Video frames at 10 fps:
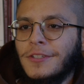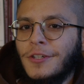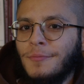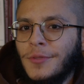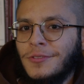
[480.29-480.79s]

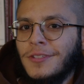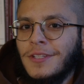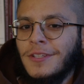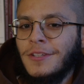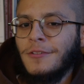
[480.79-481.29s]

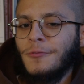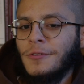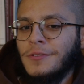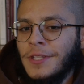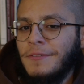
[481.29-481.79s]
community,
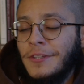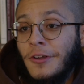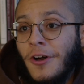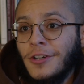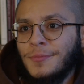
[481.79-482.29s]
living the
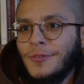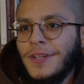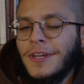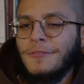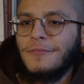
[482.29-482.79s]
gospel
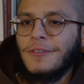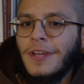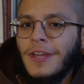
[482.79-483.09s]
life.